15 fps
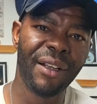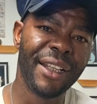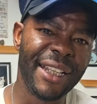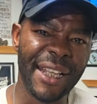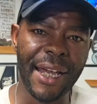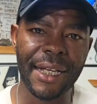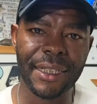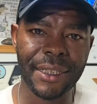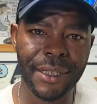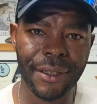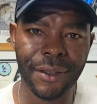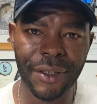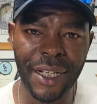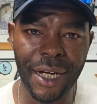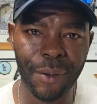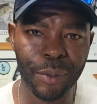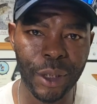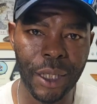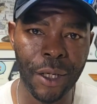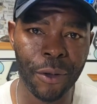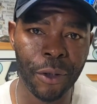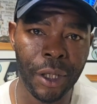Yes, down
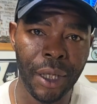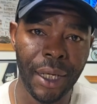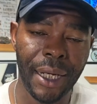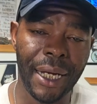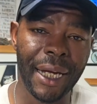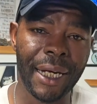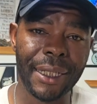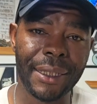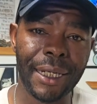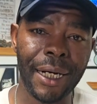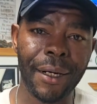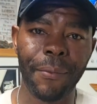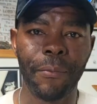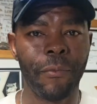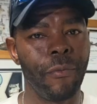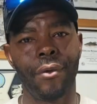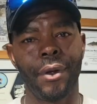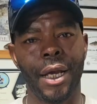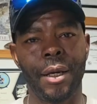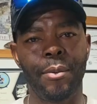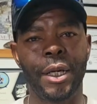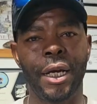below. And
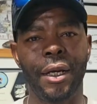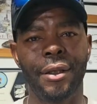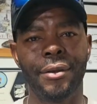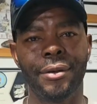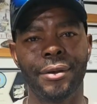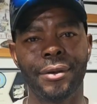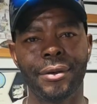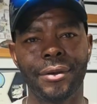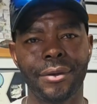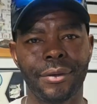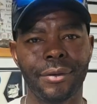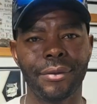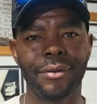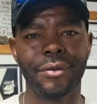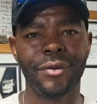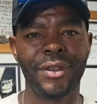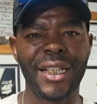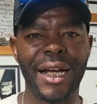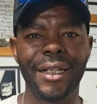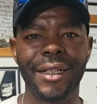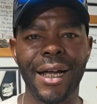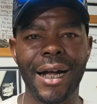hey, man,
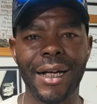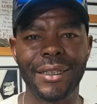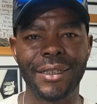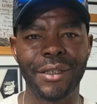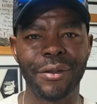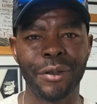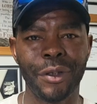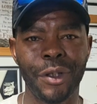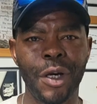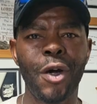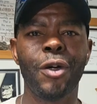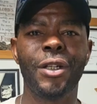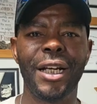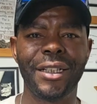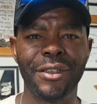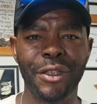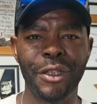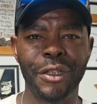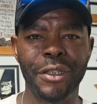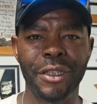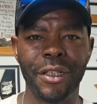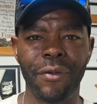tight lines and all that
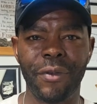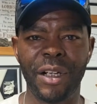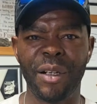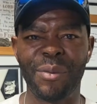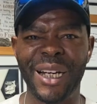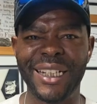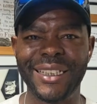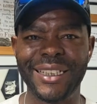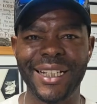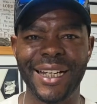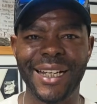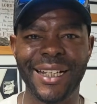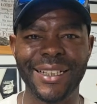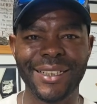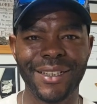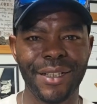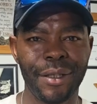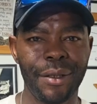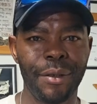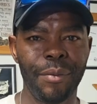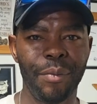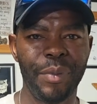good stuff everybody says.
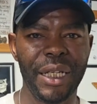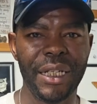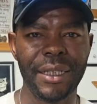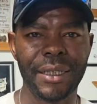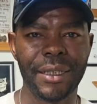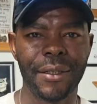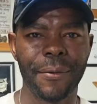Peace.